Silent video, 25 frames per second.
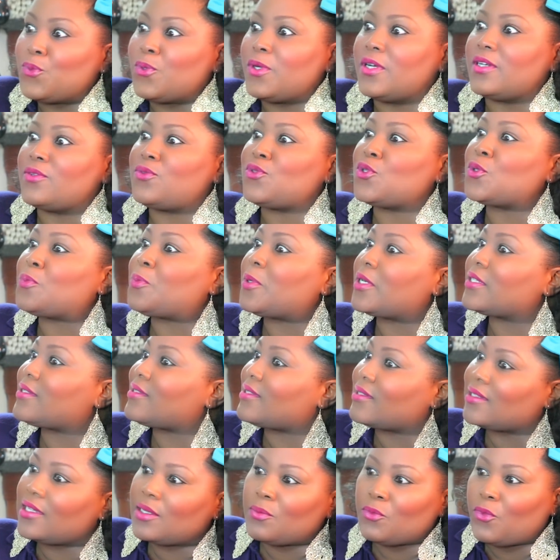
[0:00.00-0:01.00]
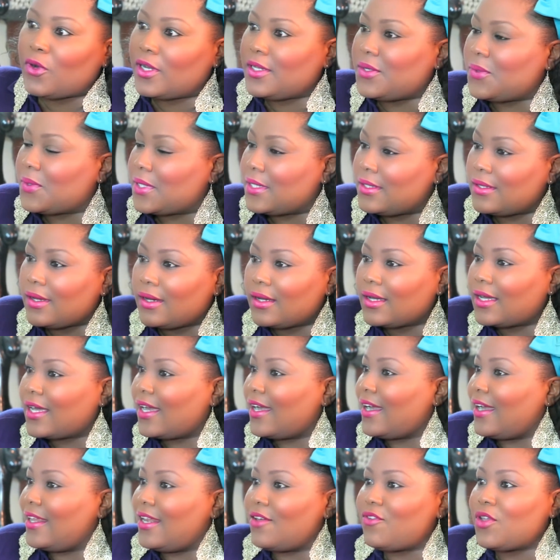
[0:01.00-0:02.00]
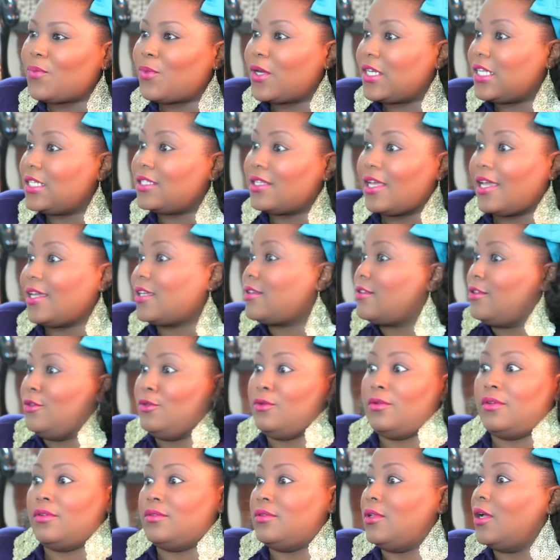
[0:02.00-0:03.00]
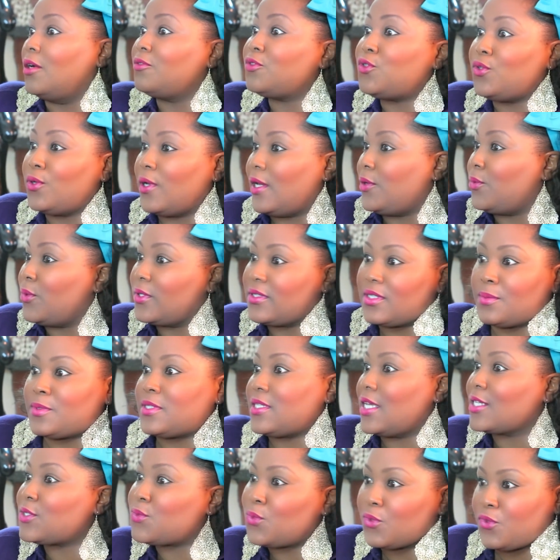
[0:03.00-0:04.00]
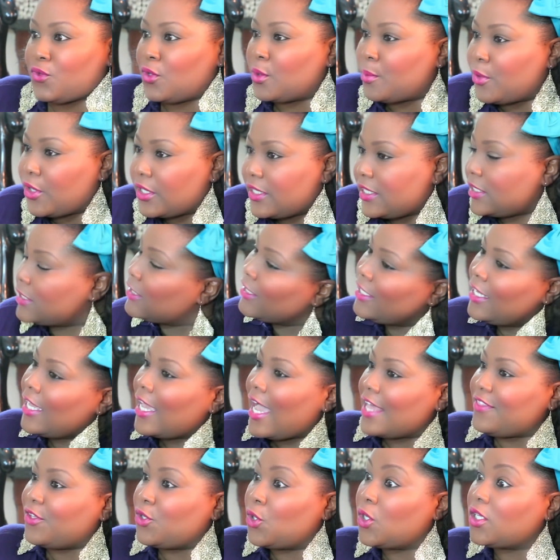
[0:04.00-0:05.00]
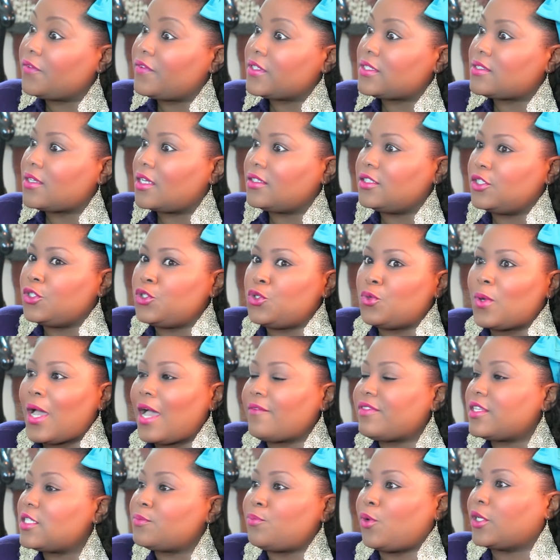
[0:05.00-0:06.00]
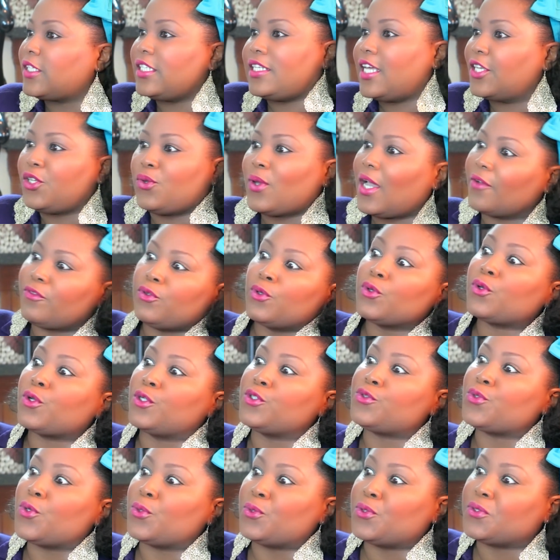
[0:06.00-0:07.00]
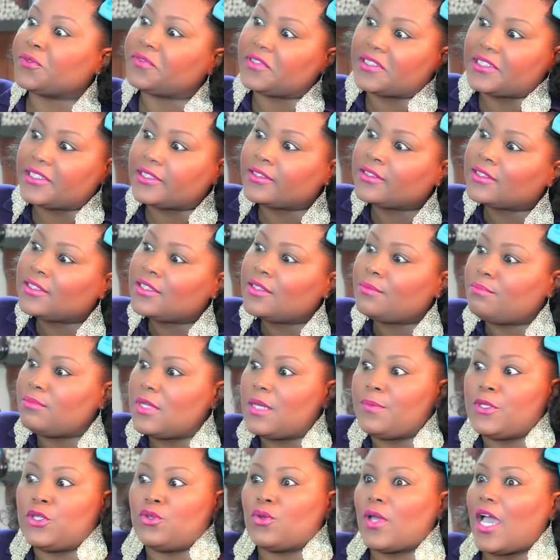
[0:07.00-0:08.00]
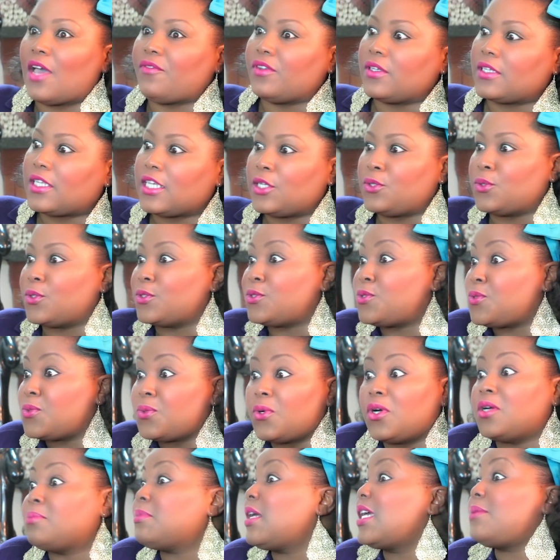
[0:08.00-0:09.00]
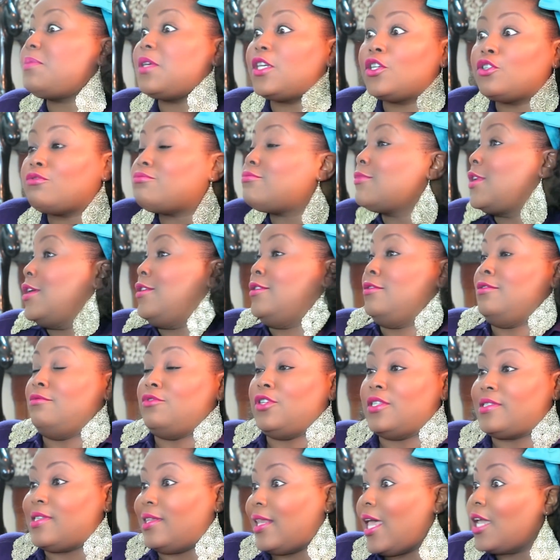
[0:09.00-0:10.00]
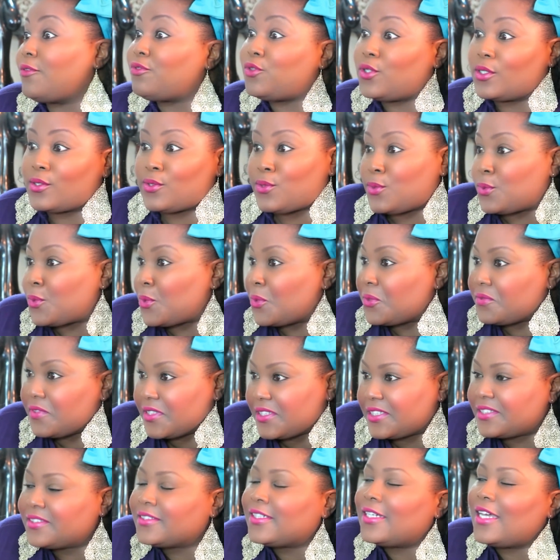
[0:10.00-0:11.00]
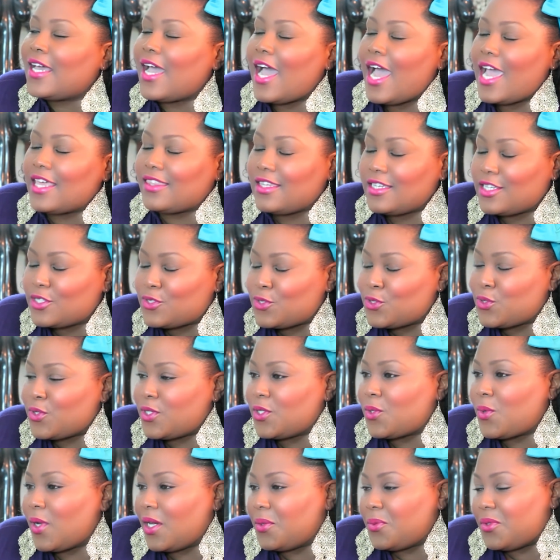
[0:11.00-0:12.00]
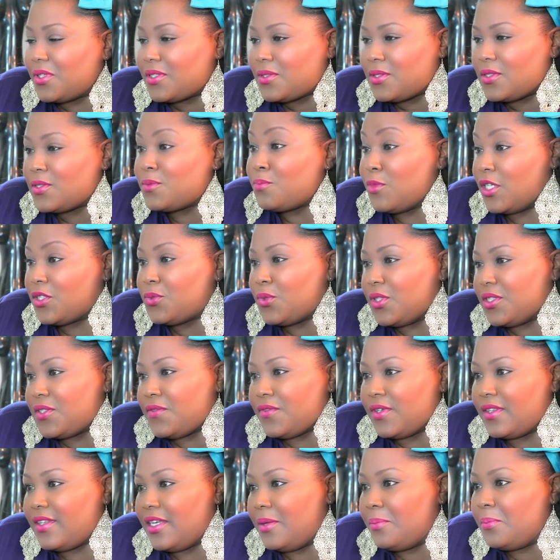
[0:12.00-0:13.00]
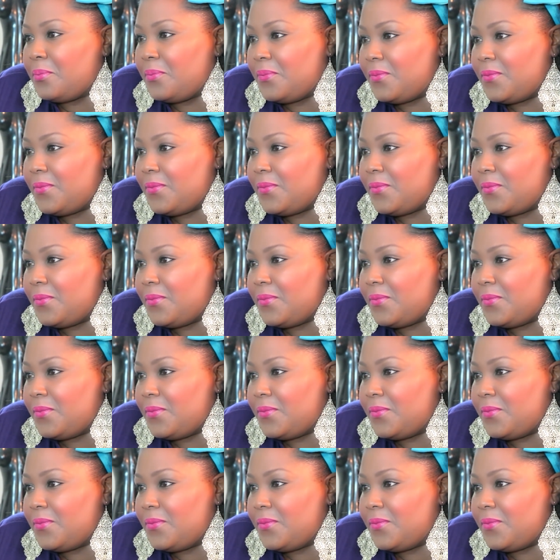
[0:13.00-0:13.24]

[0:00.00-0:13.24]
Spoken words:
you were super slim when you were younger and everybody, like, you know, loved you and was obsessed with your body, and then all of a sudden you have this body that you have no control over. Maybe you have a kid or two, or maybe just life just took over. I think it's usually quite worse. It's much worse for them.